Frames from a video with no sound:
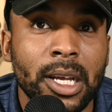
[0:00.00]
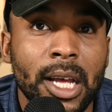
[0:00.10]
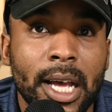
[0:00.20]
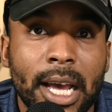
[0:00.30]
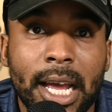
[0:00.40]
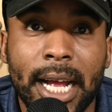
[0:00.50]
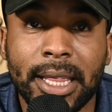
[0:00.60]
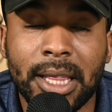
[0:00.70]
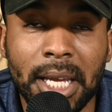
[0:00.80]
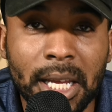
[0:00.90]
And I
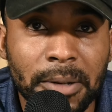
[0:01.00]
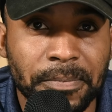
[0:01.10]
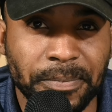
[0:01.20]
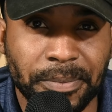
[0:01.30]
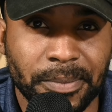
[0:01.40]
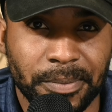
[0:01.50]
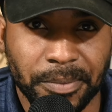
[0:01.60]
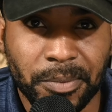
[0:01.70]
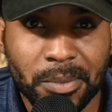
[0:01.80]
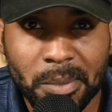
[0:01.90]
think
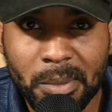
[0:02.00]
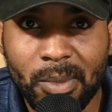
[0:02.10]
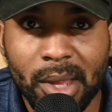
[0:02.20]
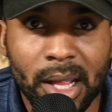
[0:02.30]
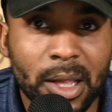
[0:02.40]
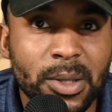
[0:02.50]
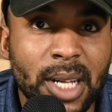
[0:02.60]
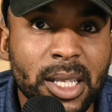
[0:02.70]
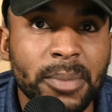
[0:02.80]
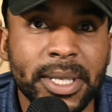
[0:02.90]
there's something
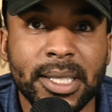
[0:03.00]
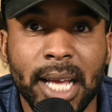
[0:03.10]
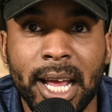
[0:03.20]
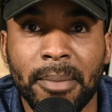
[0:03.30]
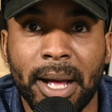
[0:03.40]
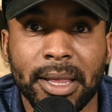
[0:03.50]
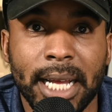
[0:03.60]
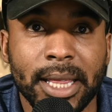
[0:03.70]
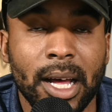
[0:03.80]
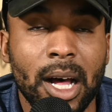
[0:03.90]
to be said about like
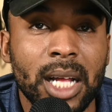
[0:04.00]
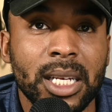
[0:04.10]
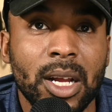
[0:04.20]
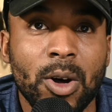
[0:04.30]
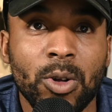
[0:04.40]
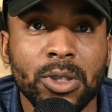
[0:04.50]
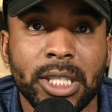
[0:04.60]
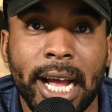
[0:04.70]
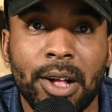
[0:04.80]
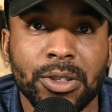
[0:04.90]
the unknown
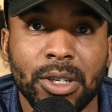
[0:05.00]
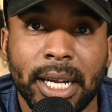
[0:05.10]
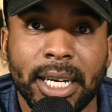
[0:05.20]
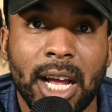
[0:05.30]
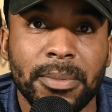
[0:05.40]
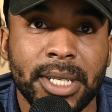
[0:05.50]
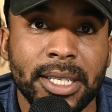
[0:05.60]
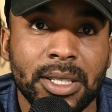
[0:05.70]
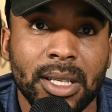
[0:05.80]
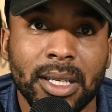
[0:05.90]
challenger that comes into
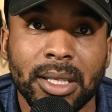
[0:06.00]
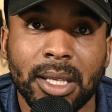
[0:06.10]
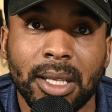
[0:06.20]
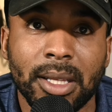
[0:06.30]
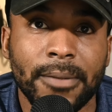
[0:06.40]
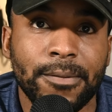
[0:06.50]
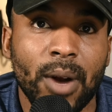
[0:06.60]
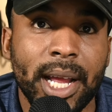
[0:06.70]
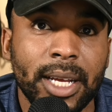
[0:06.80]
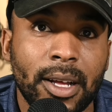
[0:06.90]
the, the, the
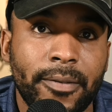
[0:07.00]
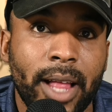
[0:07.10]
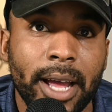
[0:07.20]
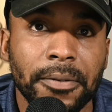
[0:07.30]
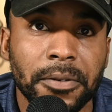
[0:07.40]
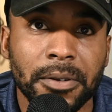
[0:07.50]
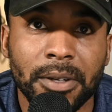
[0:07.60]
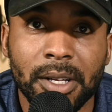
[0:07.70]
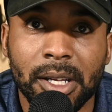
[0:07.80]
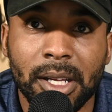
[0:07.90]
fray of life.
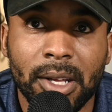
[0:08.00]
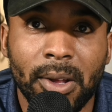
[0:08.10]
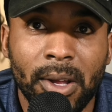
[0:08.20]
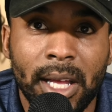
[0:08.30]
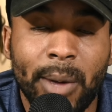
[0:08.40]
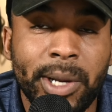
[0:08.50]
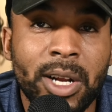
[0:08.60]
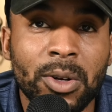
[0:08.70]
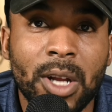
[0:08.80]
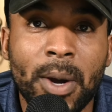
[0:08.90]
When you don't
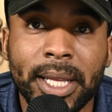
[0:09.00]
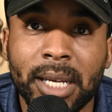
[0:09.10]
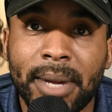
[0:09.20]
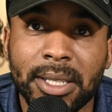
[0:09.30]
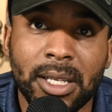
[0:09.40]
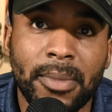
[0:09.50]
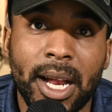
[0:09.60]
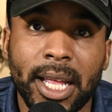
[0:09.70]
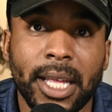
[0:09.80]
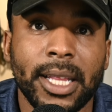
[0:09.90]
know anything about
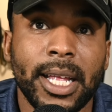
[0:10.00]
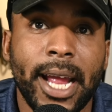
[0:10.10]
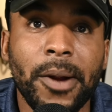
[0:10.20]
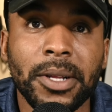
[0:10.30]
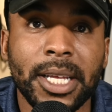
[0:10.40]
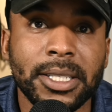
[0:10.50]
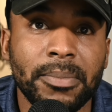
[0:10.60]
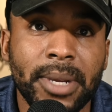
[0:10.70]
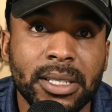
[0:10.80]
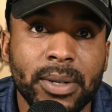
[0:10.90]
somebody, everything's a
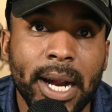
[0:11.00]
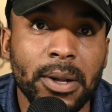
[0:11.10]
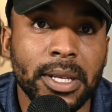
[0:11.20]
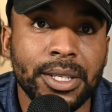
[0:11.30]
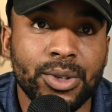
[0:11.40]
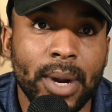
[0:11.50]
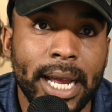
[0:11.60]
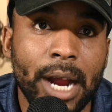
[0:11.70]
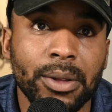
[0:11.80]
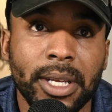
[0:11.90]
mystery, everything's great,
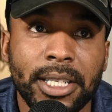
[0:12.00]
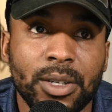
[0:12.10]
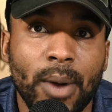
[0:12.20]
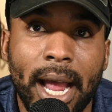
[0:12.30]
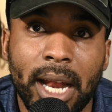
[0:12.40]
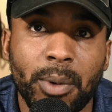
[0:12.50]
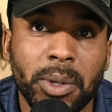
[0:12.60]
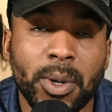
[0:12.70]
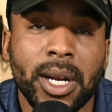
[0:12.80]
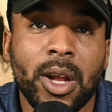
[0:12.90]
everything's grand, and we want
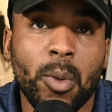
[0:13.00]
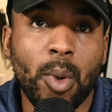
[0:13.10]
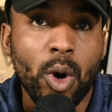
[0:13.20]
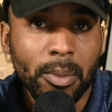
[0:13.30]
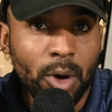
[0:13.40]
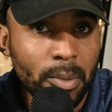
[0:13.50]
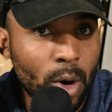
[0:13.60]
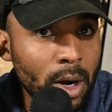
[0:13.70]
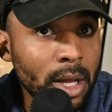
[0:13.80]
to know more and more and more.